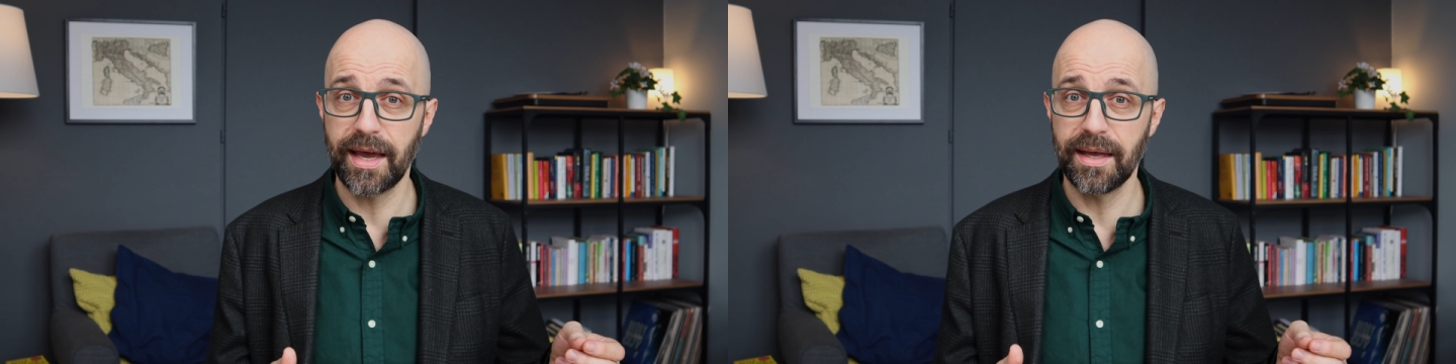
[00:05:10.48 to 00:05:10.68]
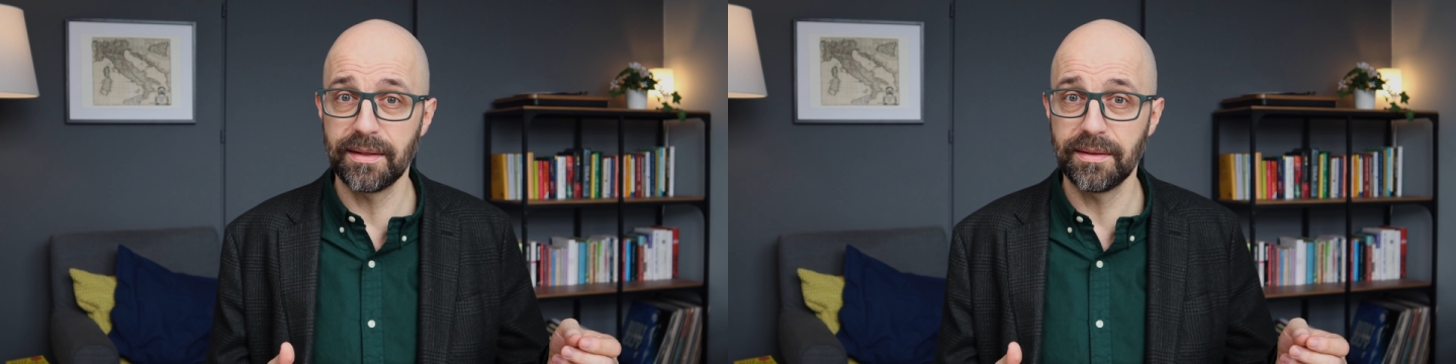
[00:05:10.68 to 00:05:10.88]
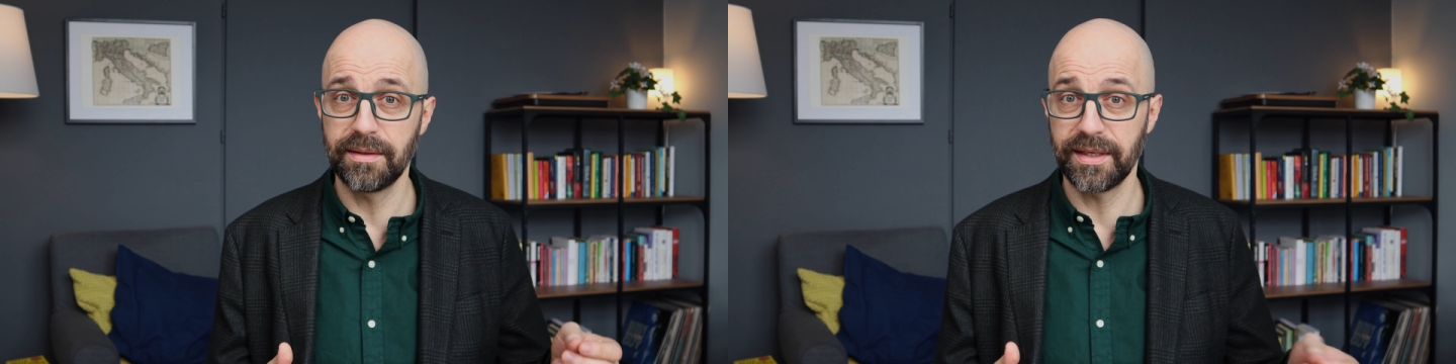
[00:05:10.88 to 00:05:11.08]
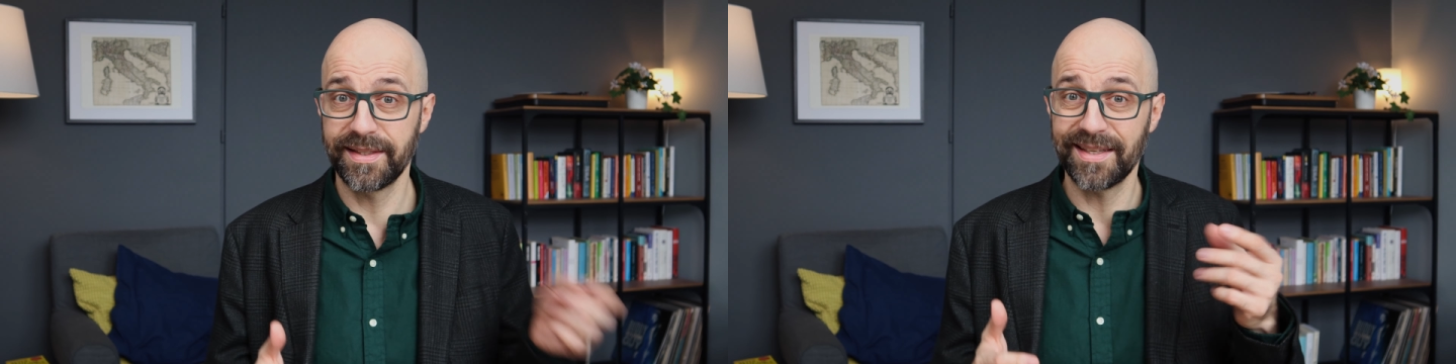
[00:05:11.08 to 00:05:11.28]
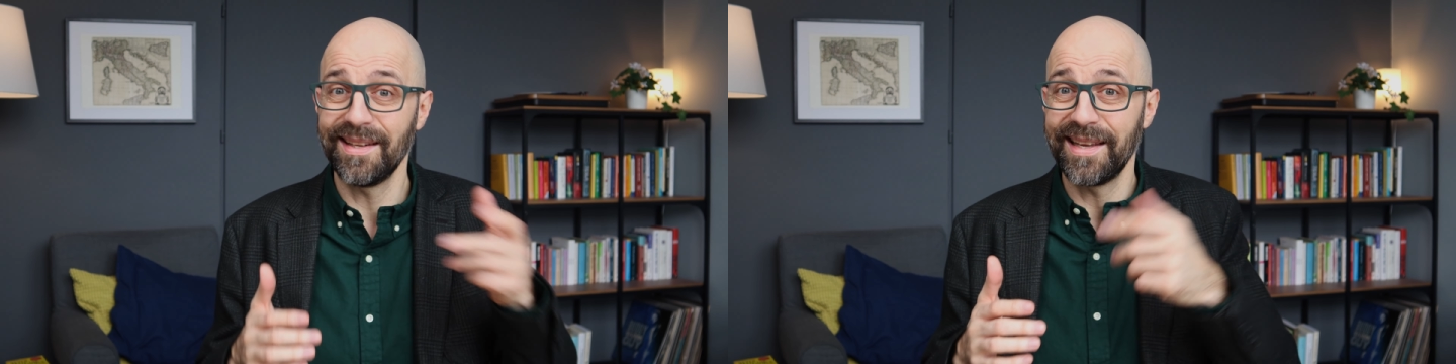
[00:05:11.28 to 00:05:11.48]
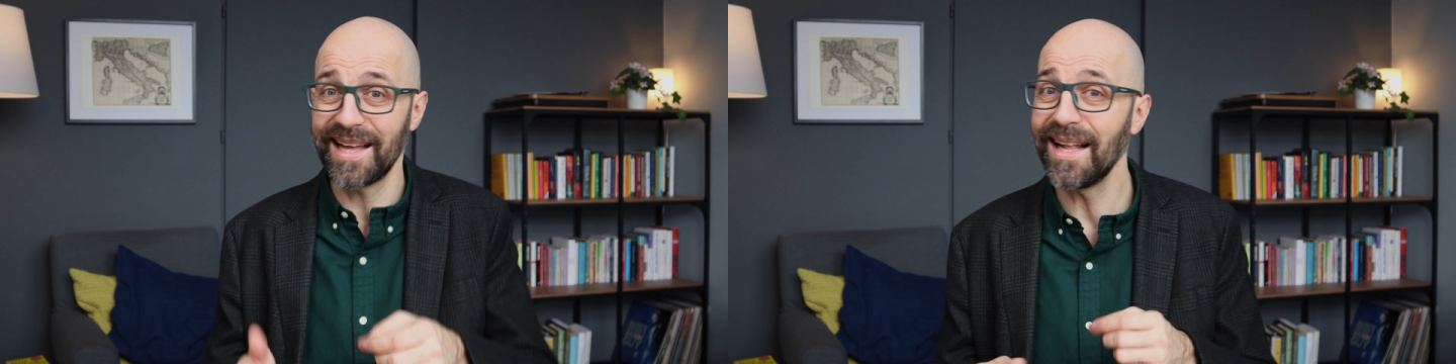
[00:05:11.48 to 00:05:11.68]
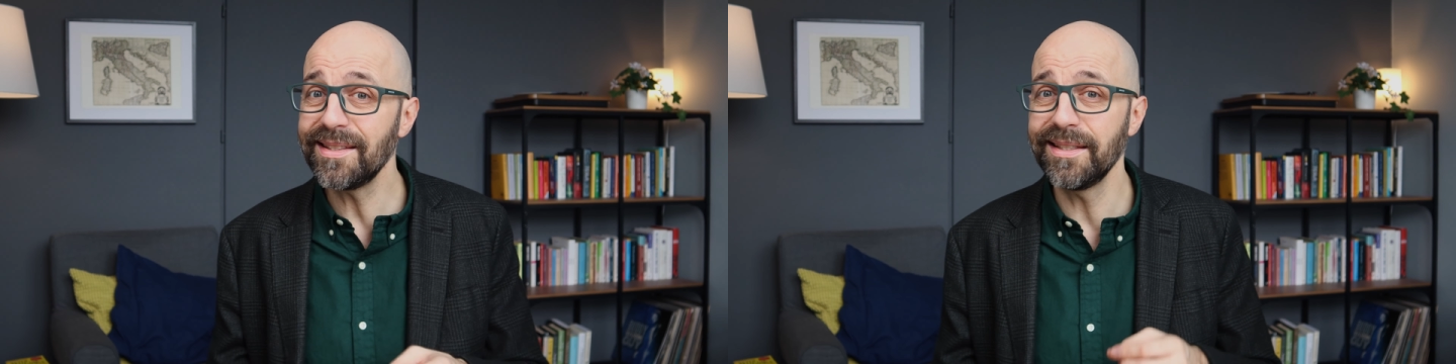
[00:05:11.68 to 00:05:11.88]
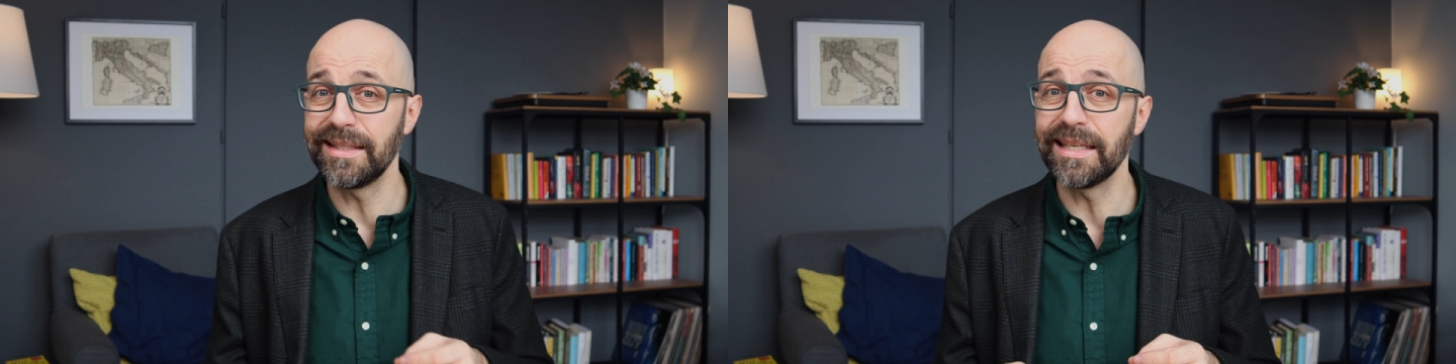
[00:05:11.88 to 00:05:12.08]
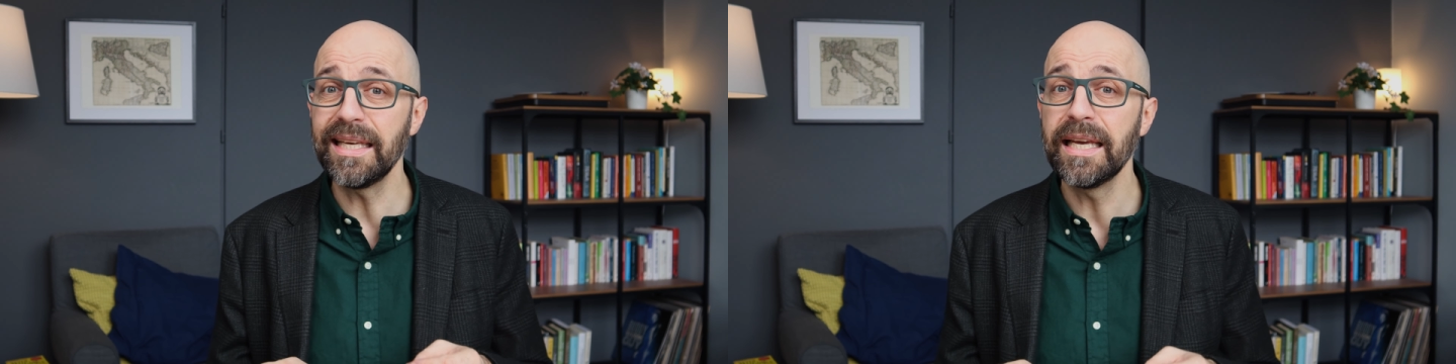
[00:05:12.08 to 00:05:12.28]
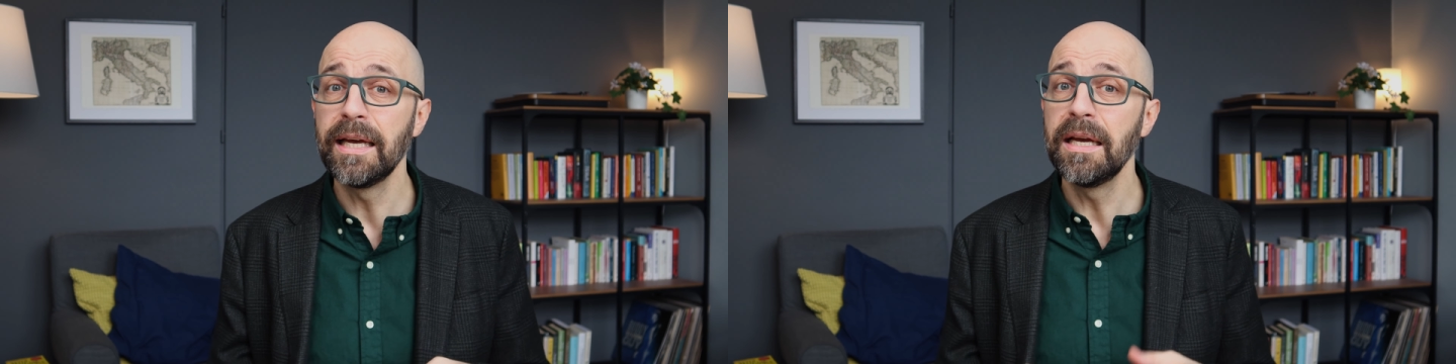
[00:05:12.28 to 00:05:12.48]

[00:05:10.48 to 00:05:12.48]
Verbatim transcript: and the cyclicality,